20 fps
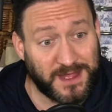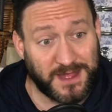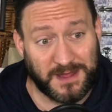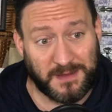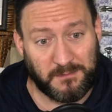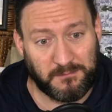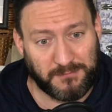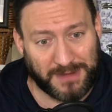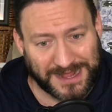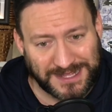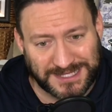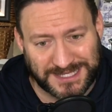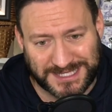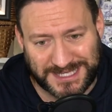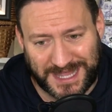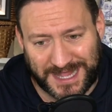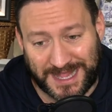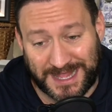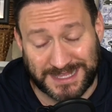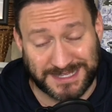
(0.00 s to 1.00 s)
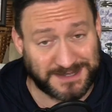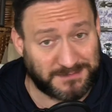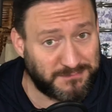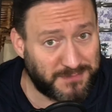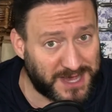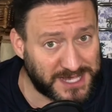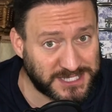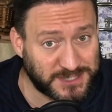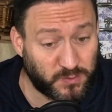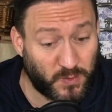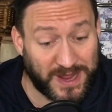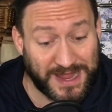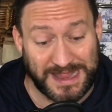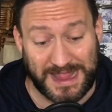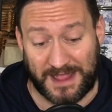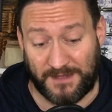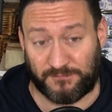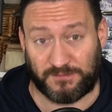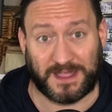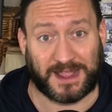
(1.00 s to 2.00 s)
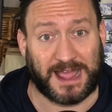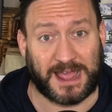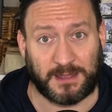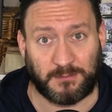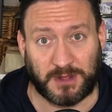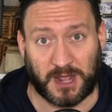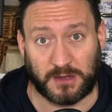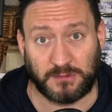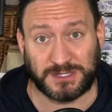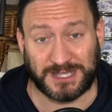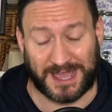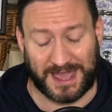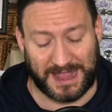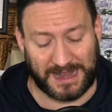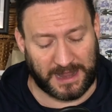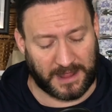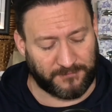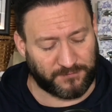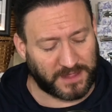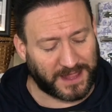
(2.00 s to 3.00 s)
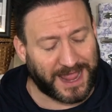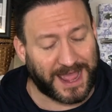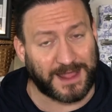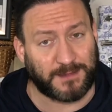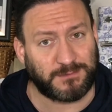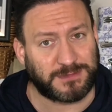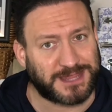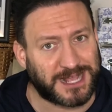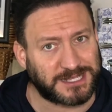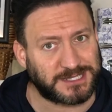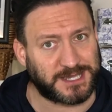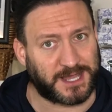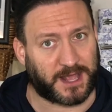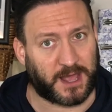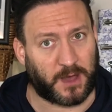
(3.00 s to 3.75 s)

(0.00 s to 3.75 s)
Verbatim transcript: Man City is a must win if the game goes ahead. If the game doesn't go